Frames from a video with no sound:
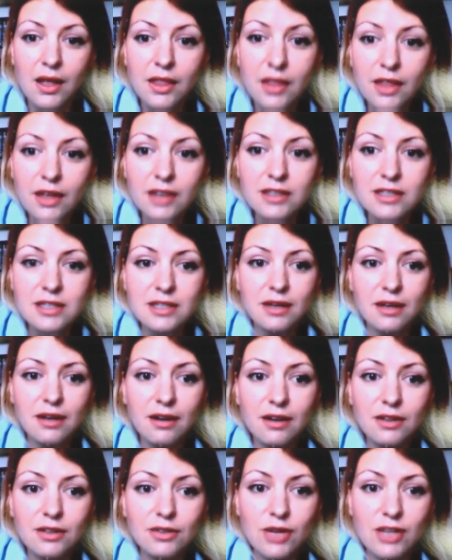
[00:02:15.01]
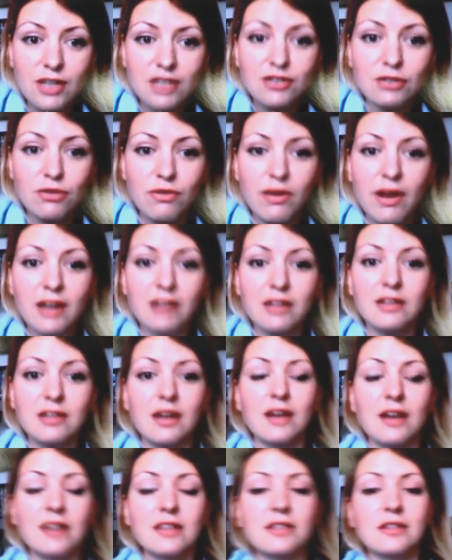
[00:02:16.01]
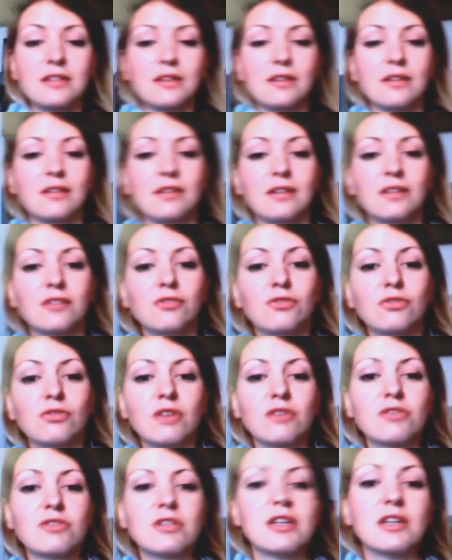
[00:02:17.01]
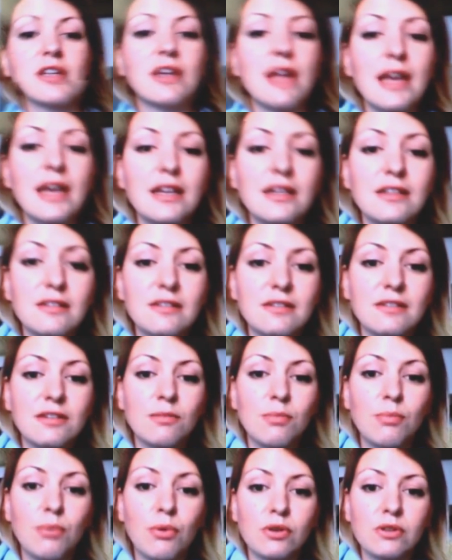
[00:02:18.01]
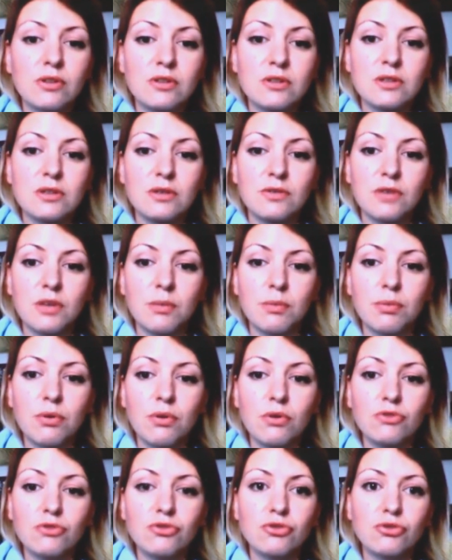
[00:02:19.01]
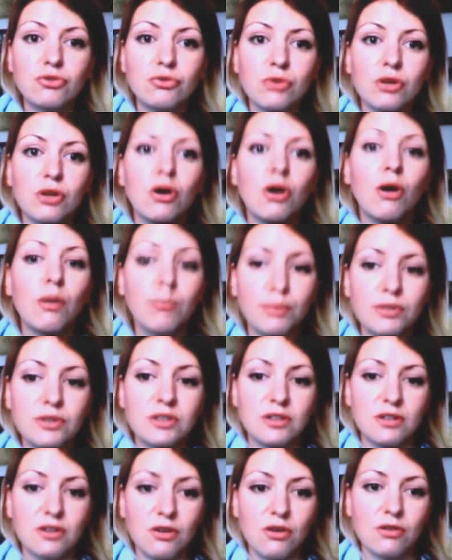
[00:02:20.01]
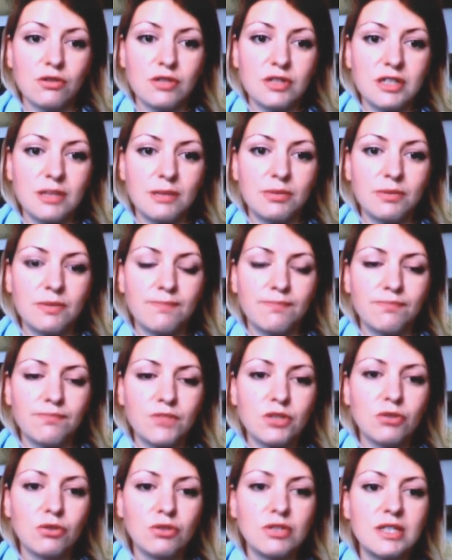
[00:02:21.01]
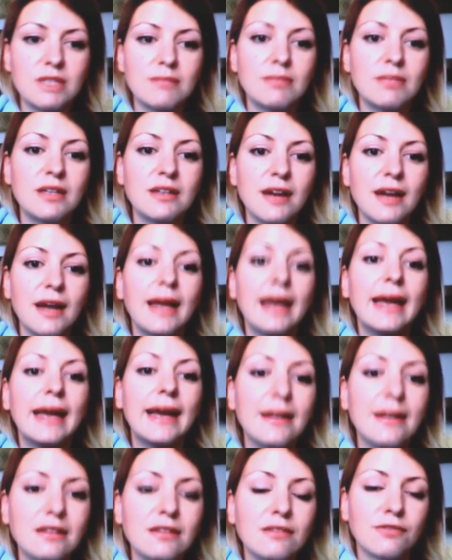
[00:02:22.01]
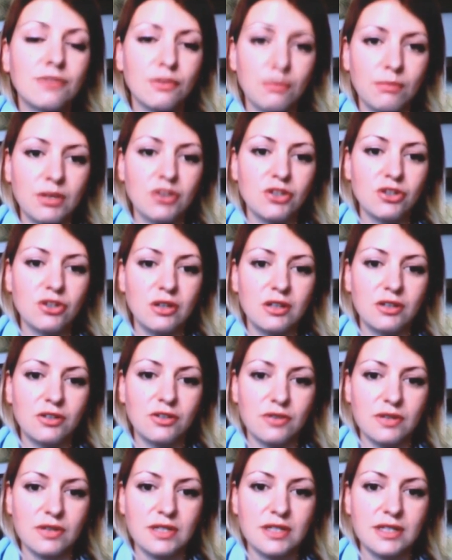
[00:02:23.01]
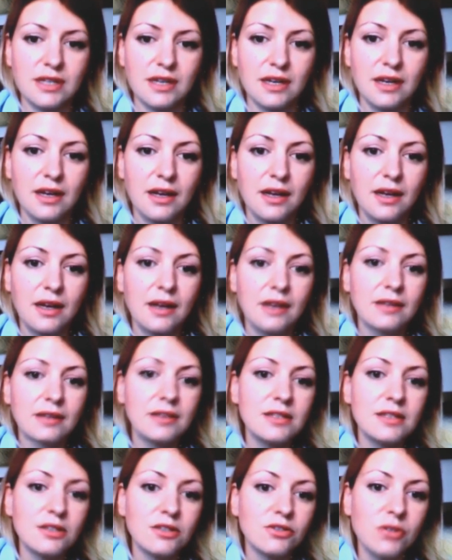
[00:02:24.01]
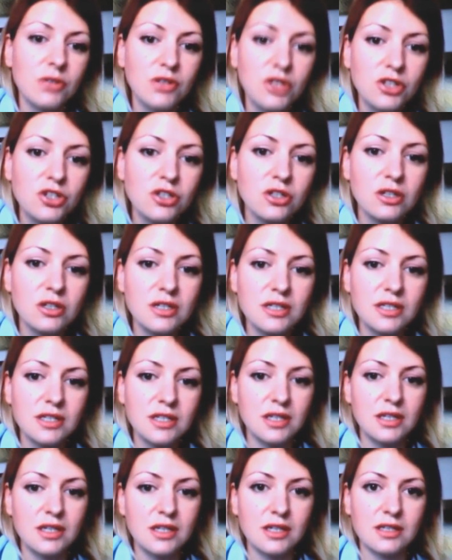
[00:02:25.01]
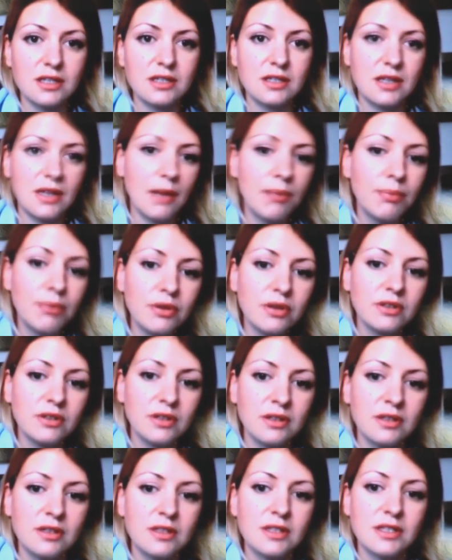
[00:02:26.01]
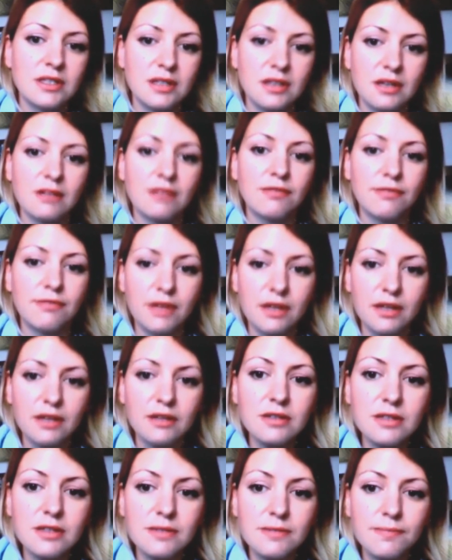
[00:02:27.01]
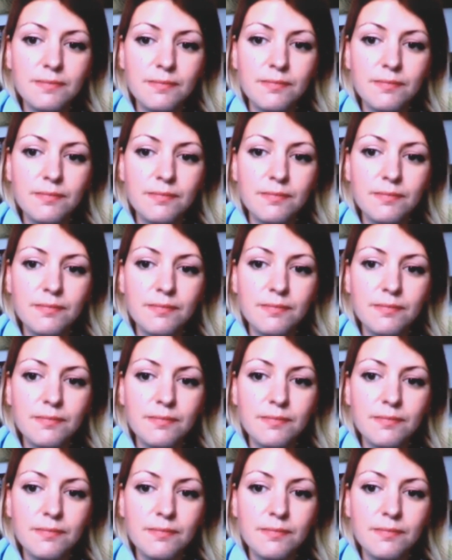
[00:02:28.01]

Thus, UNESCO recognized in 2008 the importance of the approach through a composite concept. So it's media and information literacy. These are traditionally seen as separate and distinct fields.